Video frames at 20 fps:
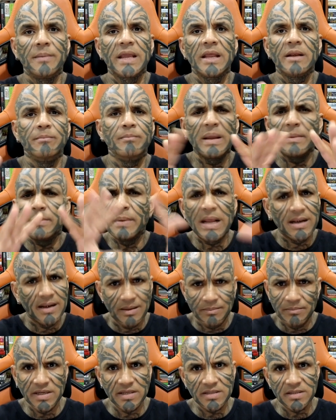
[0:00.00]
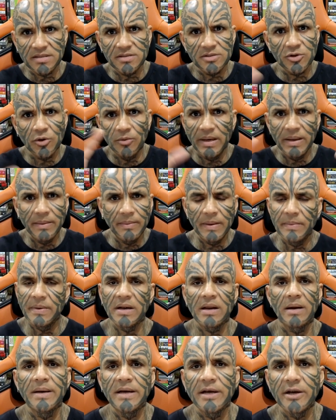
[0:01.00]
in, big, big numbers. So many people
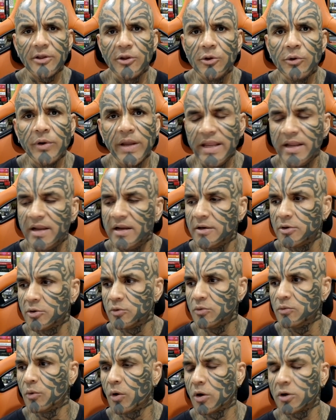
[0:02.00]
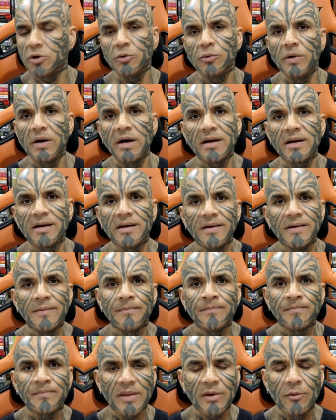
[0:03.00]
coming to UAE to want to work.
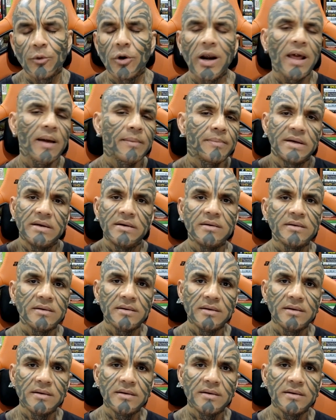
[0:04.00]
What happened?